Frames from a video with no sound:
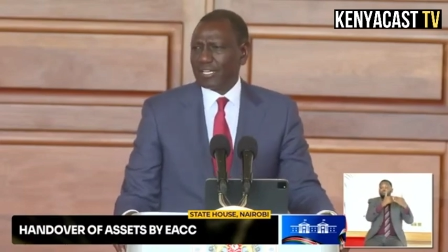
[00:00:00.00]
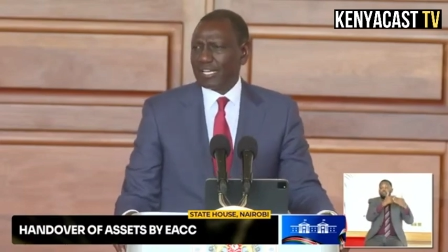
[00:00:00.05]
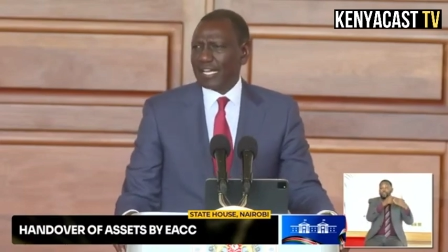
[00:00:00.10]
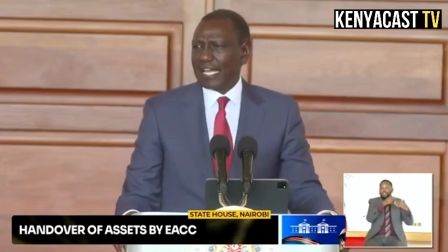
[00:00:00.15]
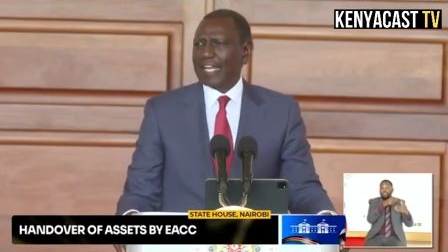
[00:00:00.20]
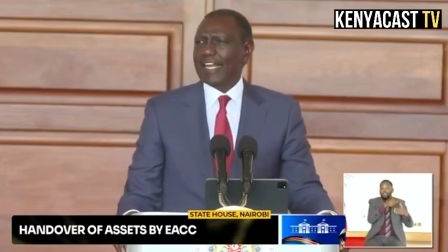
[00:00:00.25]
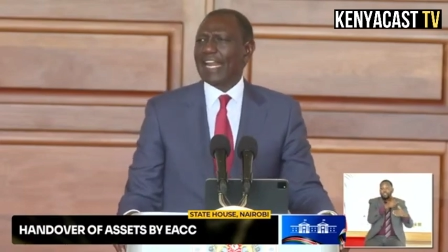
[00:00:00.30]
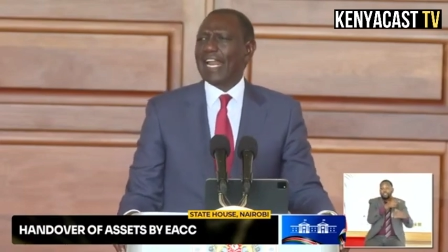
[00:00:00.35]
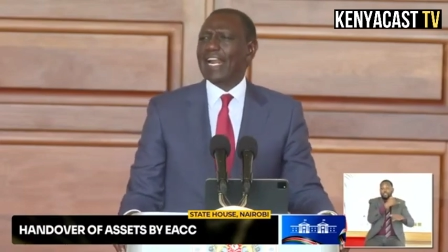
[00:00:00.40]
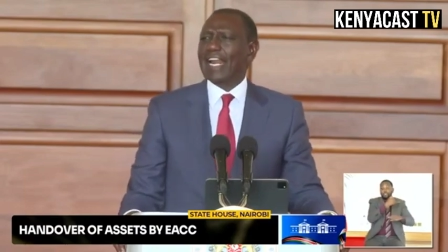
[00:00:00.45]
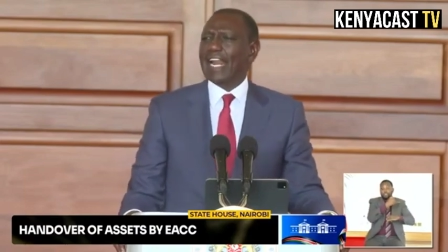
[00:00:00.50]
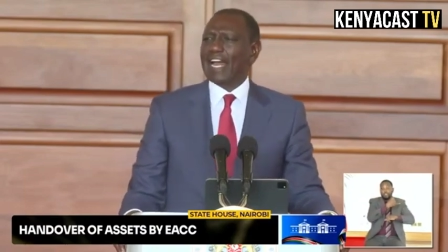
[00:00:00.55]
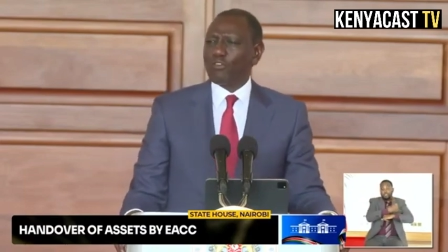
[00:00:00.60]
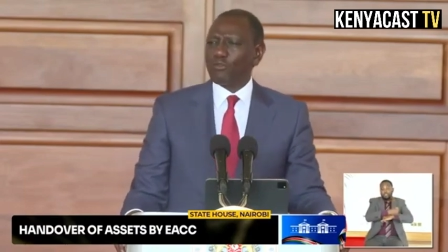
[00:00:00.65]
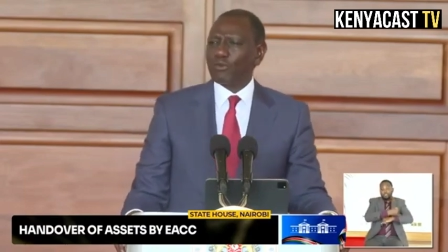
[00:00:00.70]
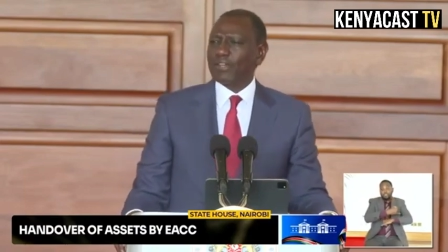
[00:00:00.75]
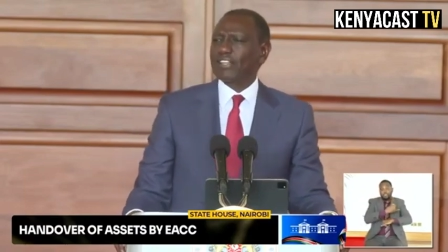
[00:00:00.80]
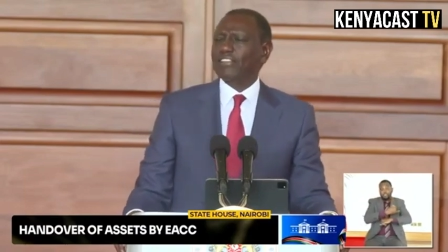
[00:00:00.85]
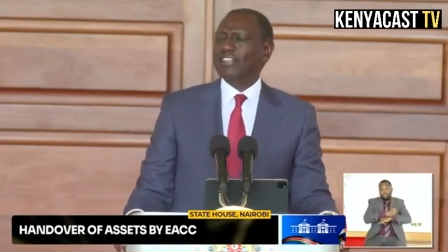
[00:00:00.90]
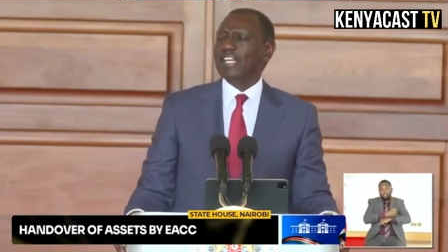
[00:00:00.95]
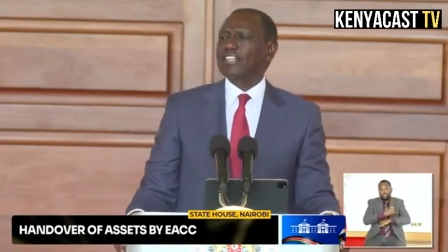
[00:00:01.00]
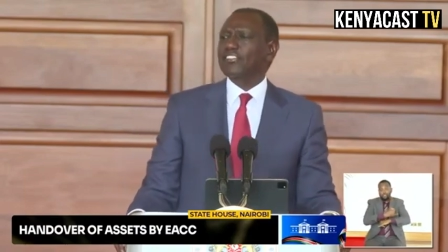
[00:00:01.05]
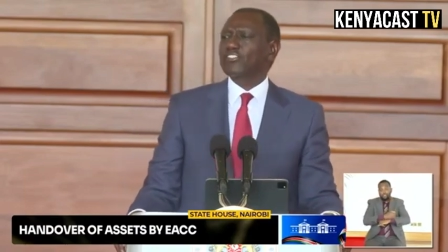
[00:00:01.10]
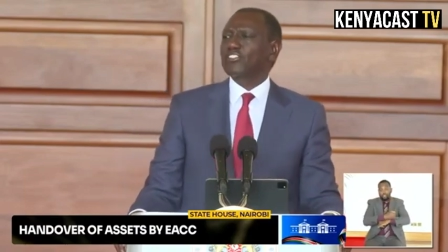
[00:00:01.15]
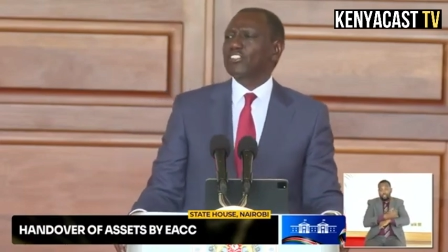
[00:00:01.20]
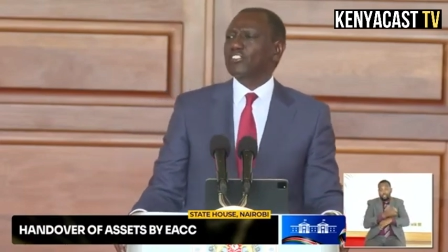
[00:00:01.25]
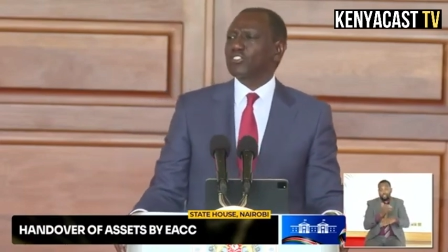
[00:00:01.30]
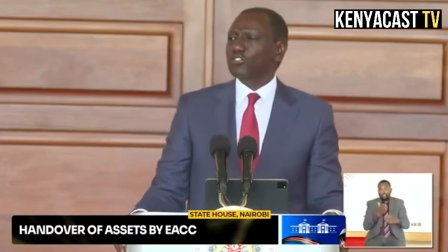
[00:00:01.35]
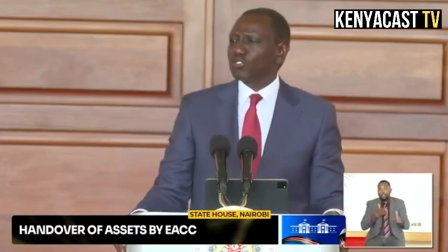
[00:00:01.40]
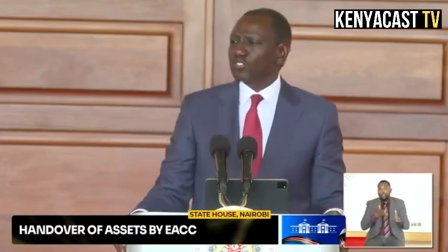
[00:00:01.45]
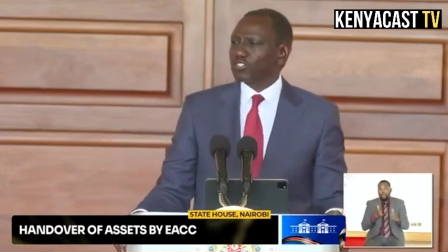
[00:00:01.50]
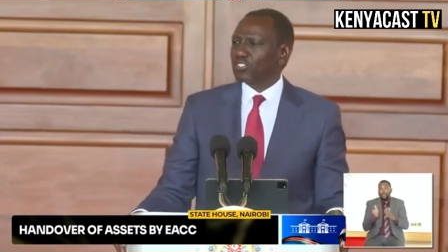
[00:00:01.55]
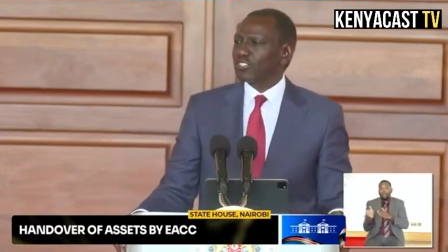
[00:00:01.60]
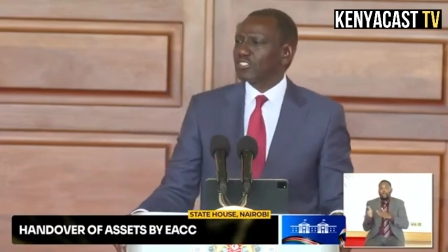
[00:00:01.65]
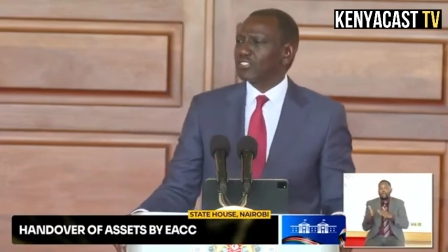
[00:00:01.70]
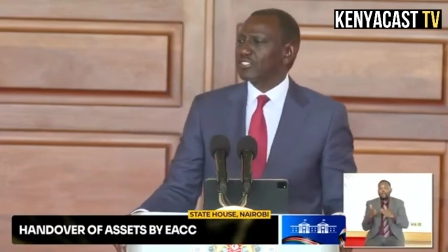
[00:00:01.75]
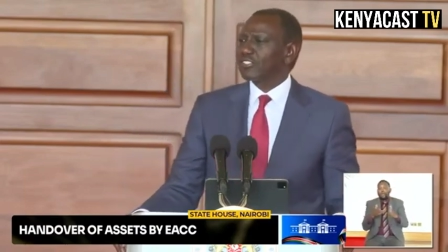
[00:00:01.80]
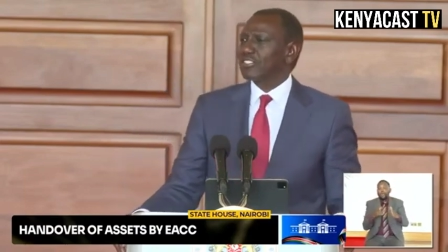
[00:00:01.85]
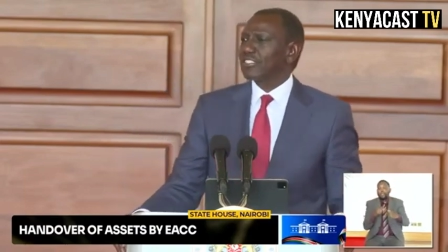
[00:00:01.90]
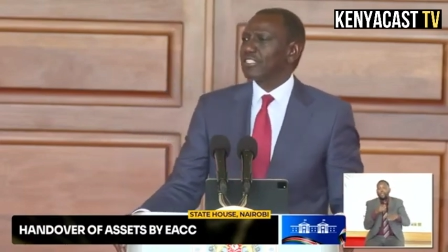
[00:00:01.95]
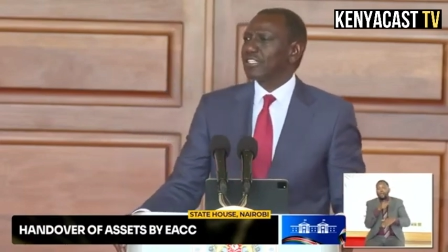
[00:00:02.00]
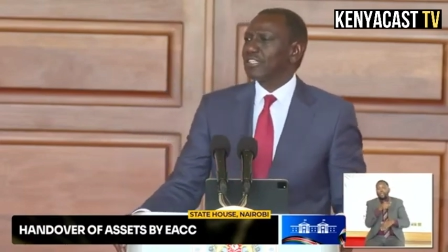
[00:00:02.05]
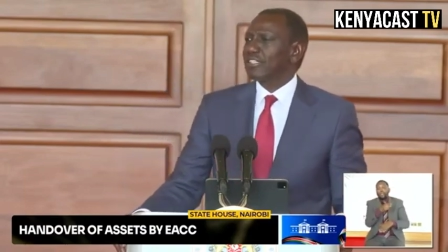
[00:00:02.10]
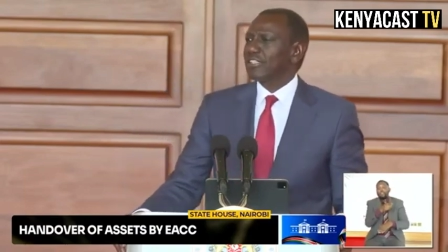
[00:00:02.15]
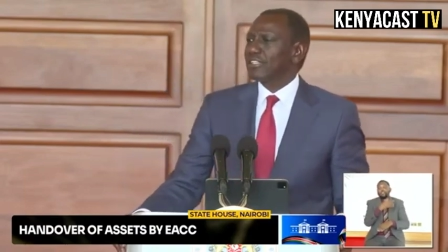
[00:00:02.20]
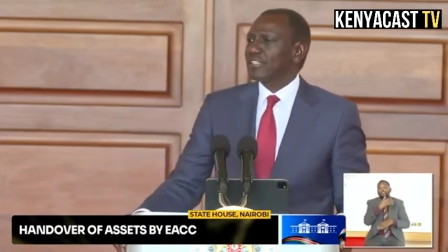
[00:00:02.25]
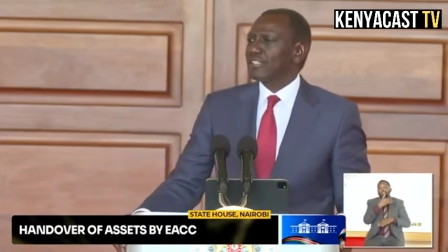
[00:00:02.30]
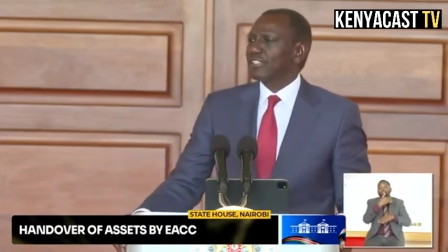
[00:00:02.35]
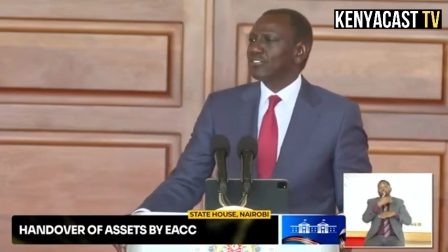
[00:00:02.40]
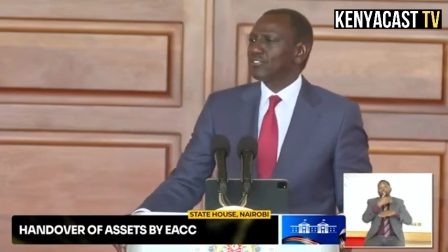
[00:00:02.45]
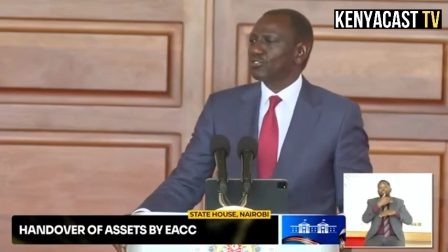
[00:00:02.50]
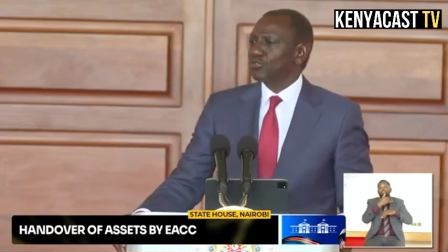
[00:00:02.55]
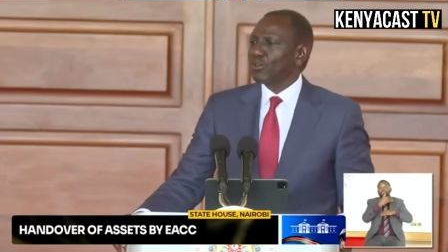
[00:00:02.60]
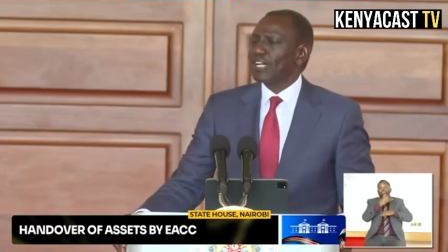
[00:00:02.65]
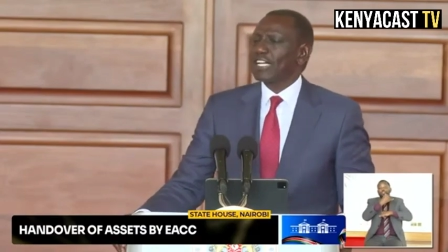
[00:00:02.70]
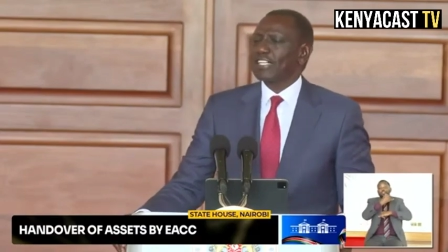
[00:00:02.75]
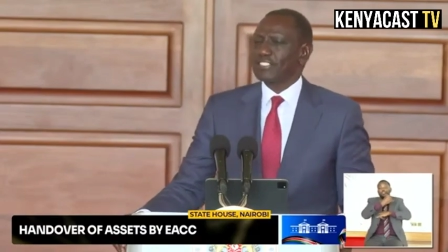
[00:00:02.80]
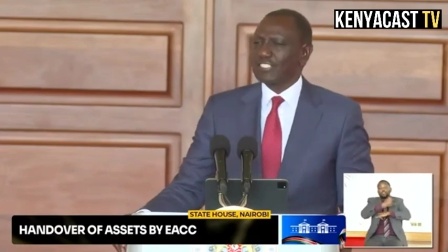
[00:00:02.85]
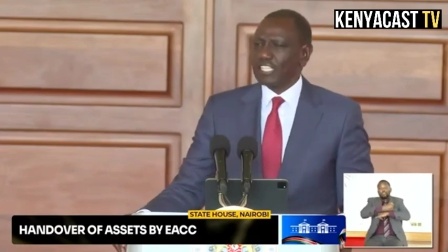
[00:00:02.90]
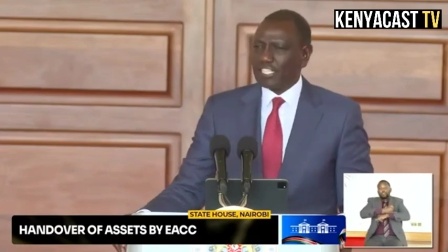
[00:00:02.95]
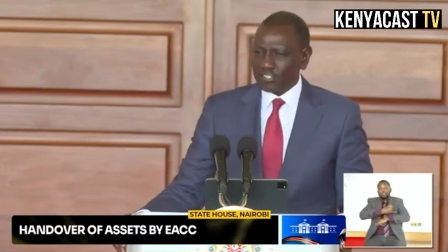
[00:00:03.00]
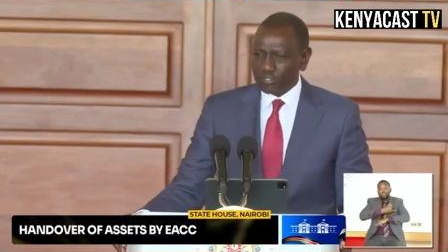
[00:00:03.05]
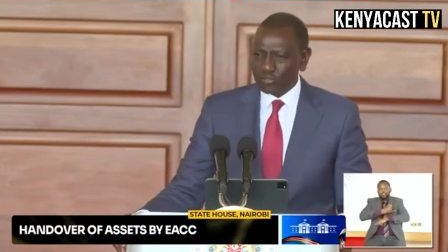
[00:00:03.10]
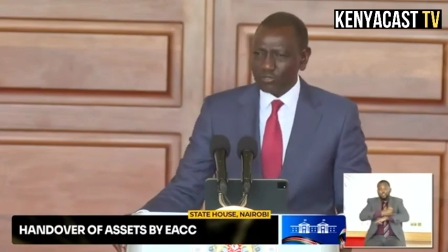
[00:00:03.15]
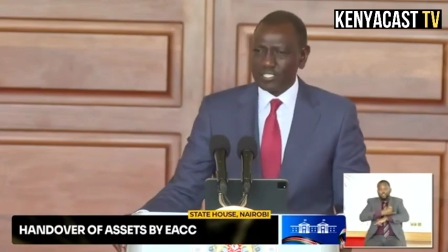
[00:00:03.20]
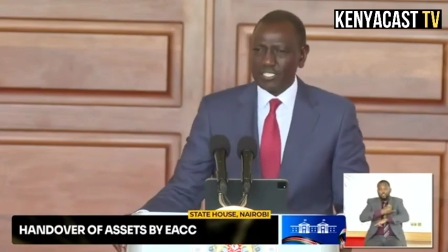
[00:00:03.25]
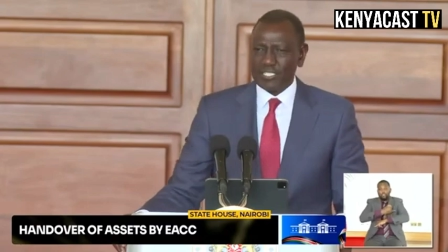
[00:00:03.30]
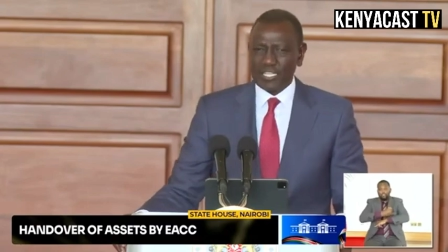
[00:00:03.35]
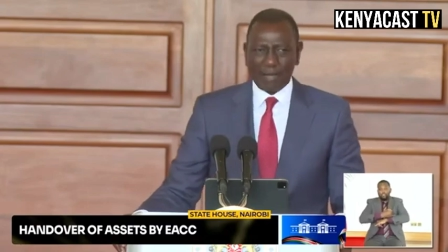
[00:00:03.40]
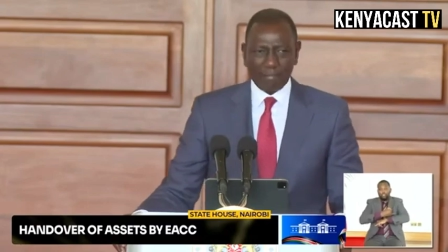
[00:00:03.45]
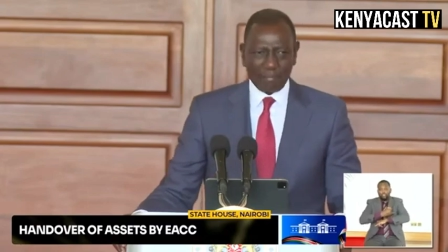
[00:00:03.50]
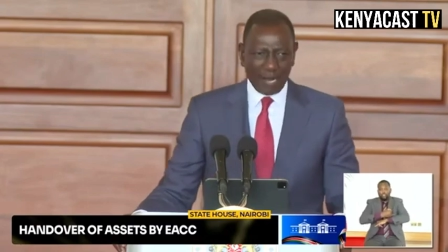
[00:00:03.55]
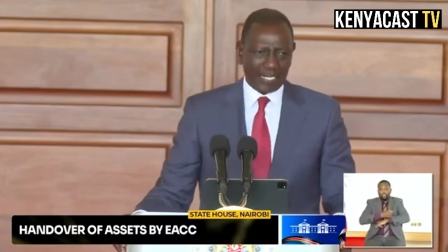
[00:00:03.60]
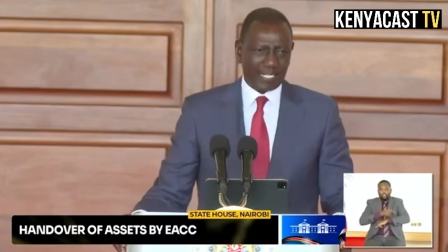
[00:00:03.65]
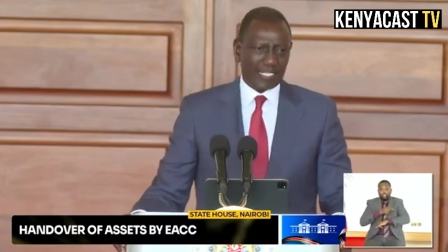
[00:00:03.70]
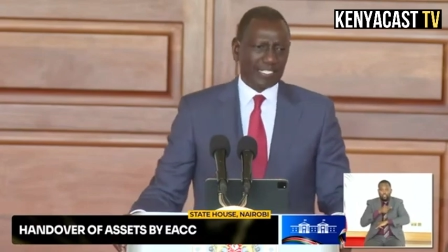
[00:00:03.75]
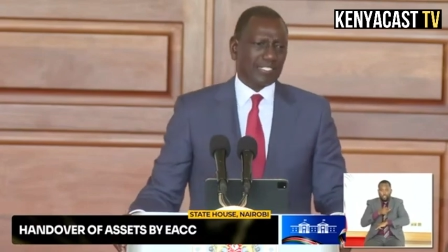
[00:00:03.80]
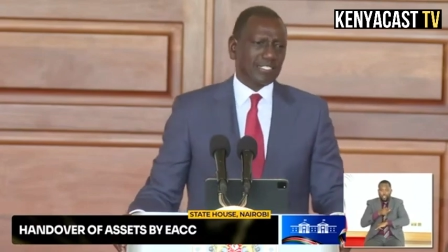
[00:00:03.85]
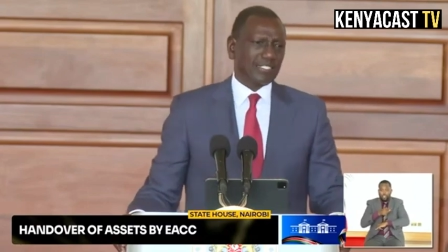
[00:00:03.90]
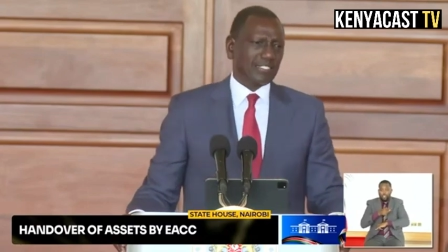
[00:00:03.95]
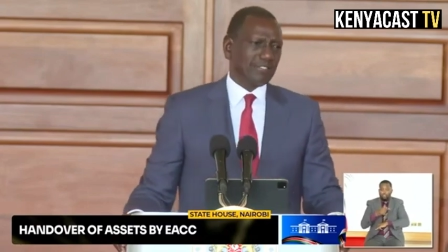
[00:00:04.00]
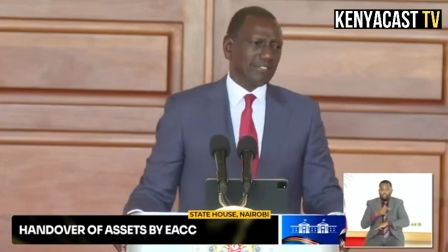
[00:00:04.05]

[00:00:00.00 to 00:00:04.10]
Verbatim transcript: and allowing the institutions to execute their mandate.